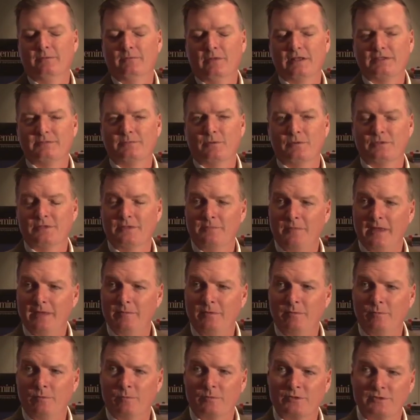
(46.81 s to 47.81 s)
as opposed to the
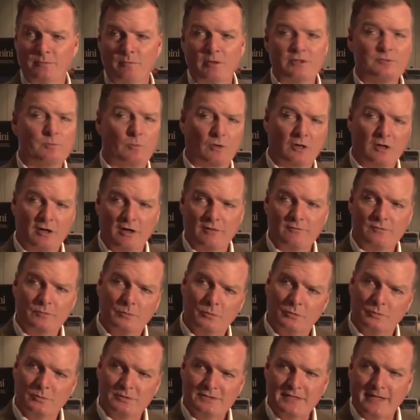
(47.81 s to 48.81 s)
baby boomers, are much more
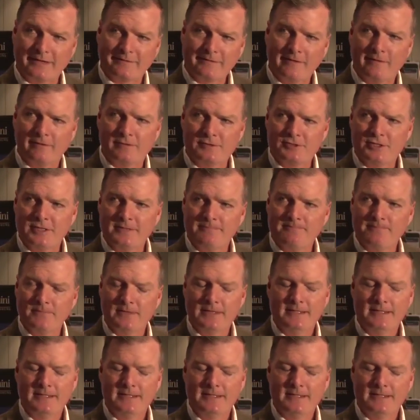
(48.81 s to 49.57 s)
comfortable with technology,